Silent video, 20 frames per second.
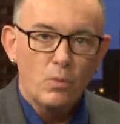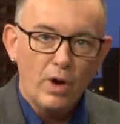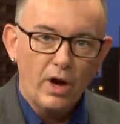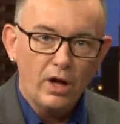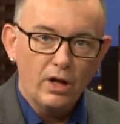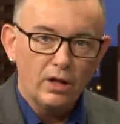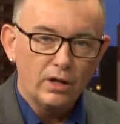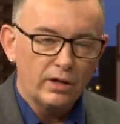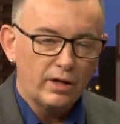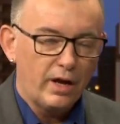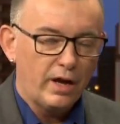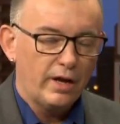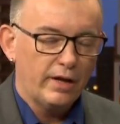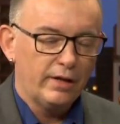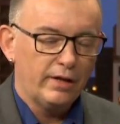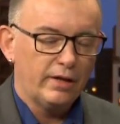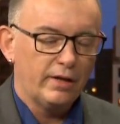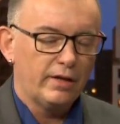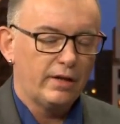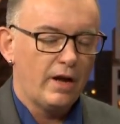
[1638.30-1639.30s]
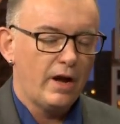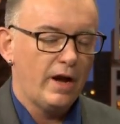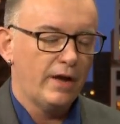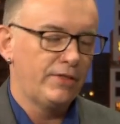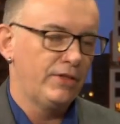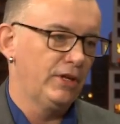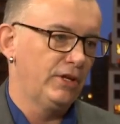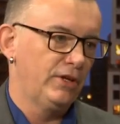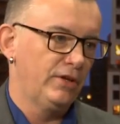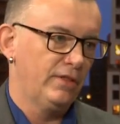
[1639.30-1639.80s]
Well,
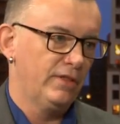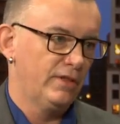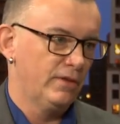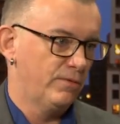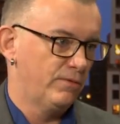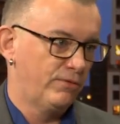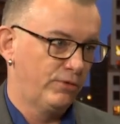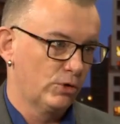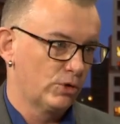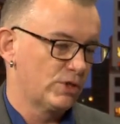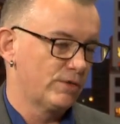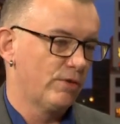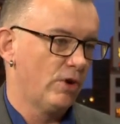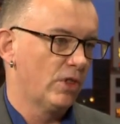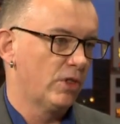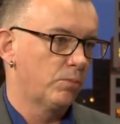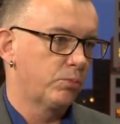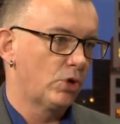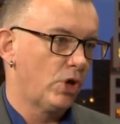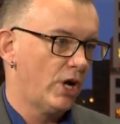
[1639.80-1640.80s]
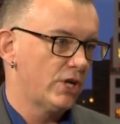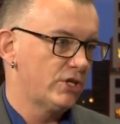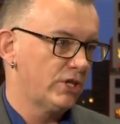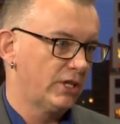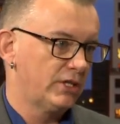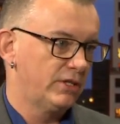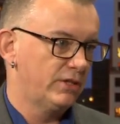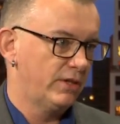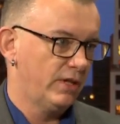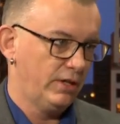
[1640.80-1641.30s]
I think the first of all, the
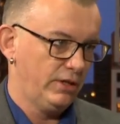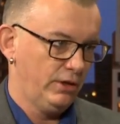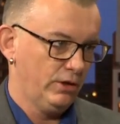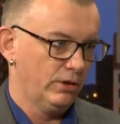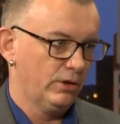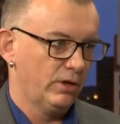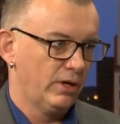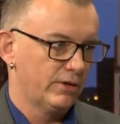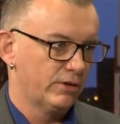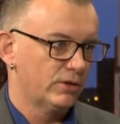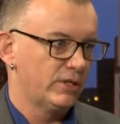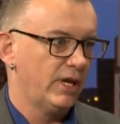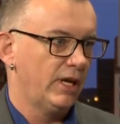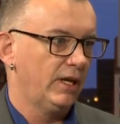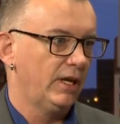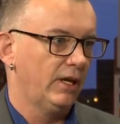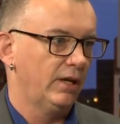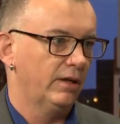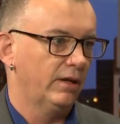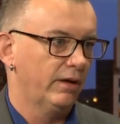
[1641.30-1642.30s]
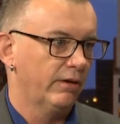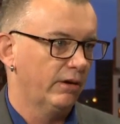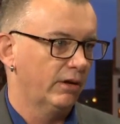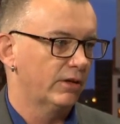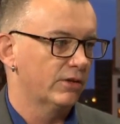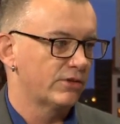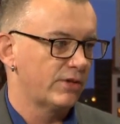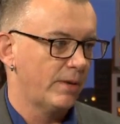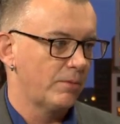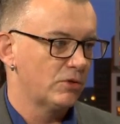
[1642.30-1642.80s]
project that you're undertaking,
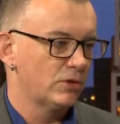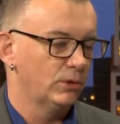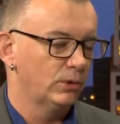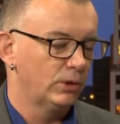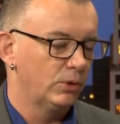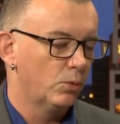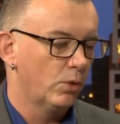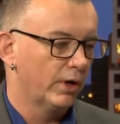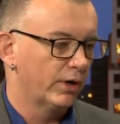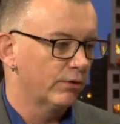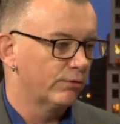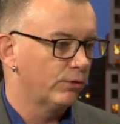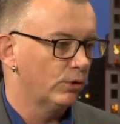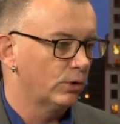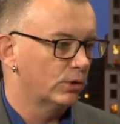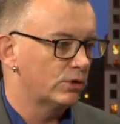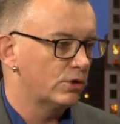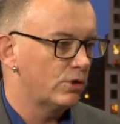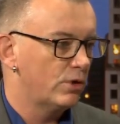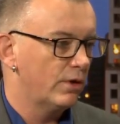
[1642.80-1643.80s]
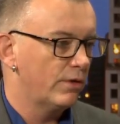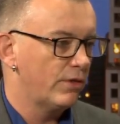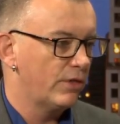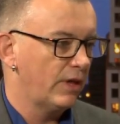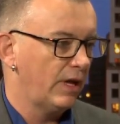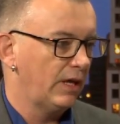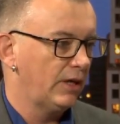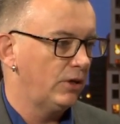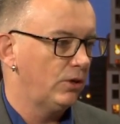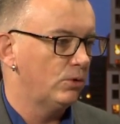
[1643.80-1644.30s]
Eric, is absolutely wonderful.
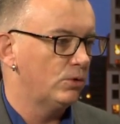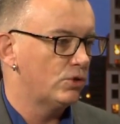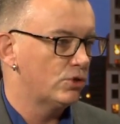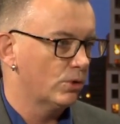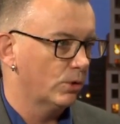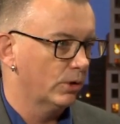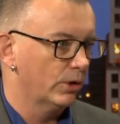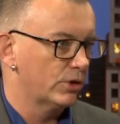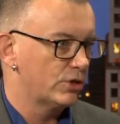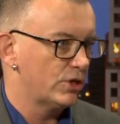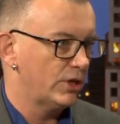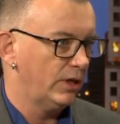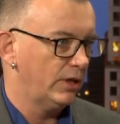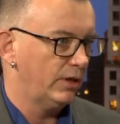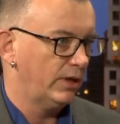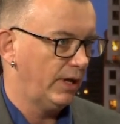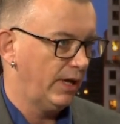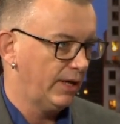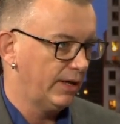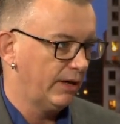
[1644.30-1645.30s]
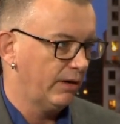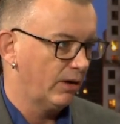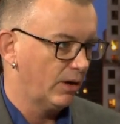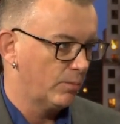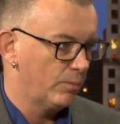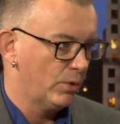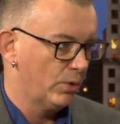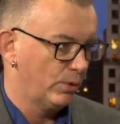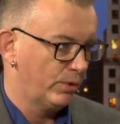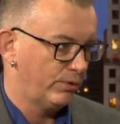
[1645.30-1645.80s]
Thank you, George and
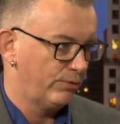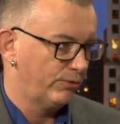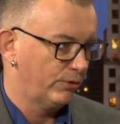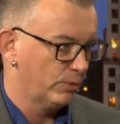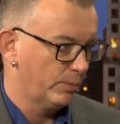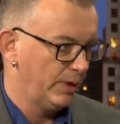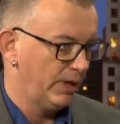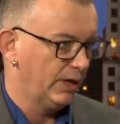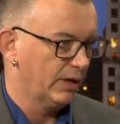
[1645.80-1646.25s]
Eric, both for